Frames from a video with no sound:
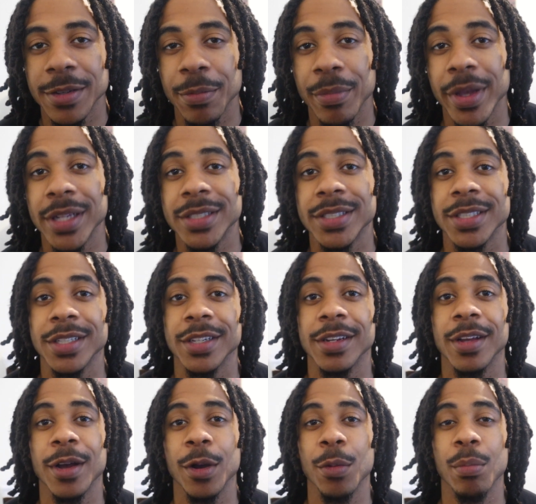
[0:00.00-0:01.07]
to
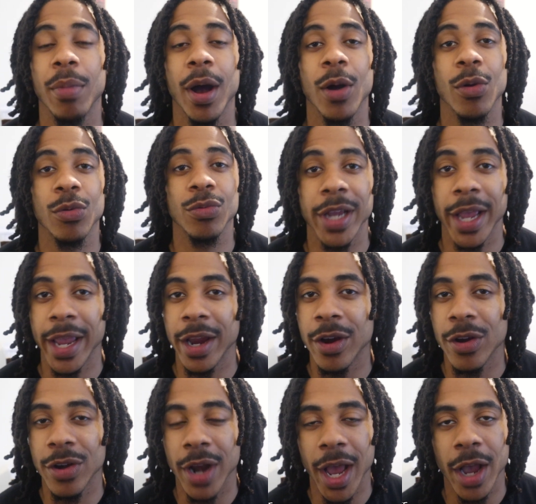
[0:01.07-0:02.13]
mention about your
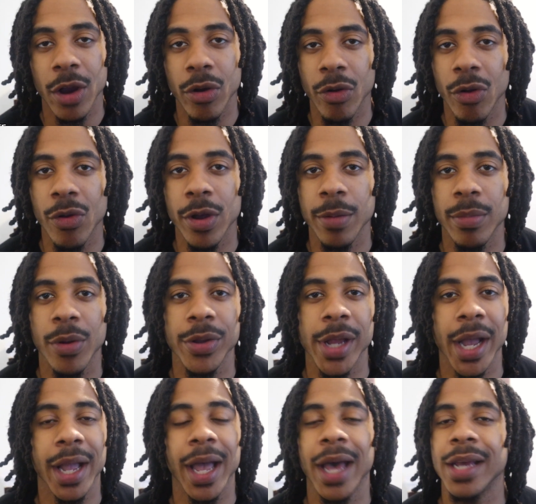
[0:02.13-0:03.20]
hair not growing, bro,
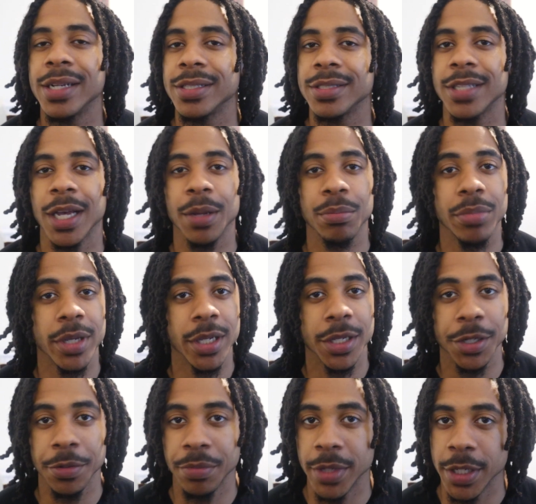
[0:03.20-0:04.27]
y'all gotta stop
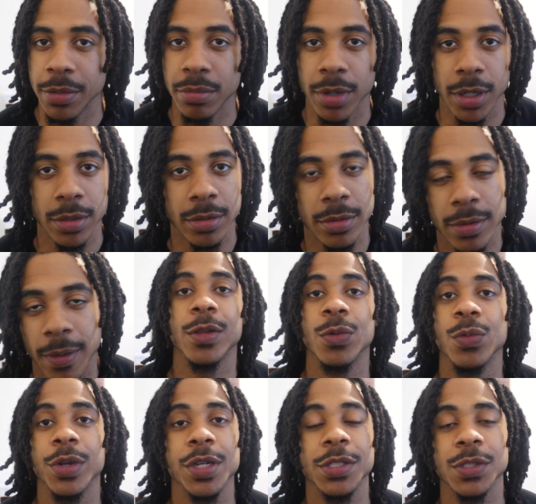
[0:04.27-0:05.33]
beating your meat, bro.
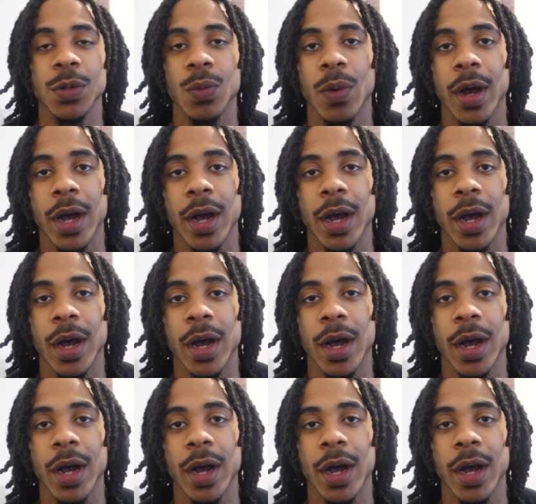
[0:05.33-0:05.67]
The reason